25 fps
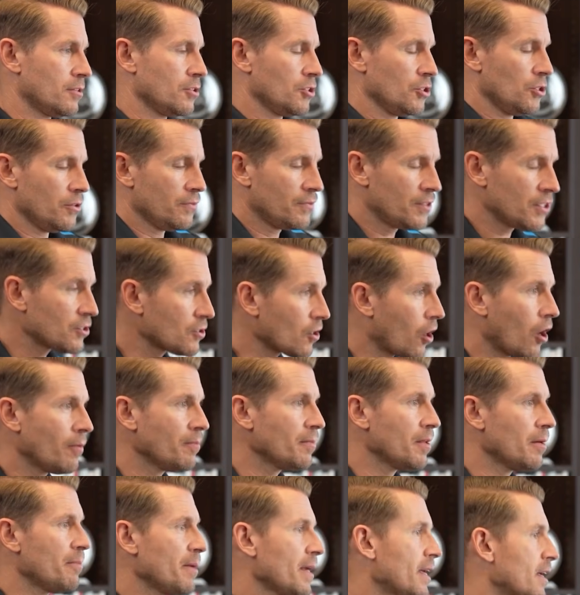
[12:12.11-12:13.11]
you've
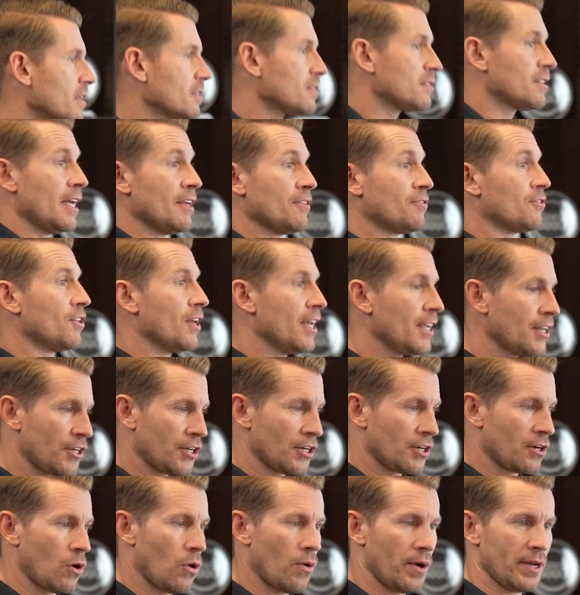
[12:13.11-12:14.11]
disarmed them because they think
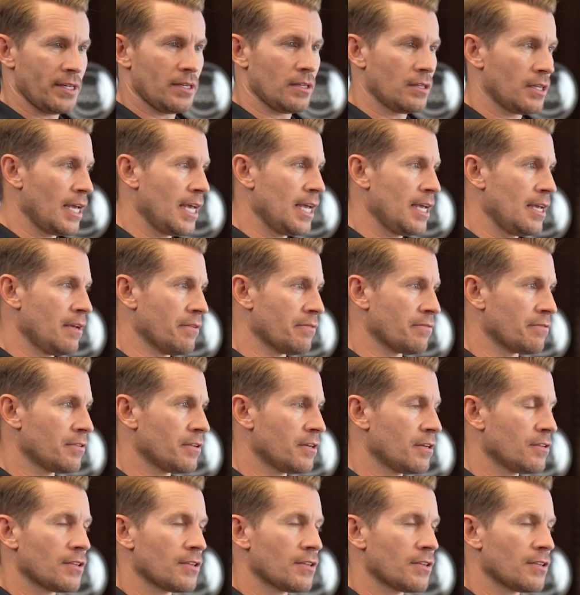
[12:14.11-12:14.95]
you're going to leave.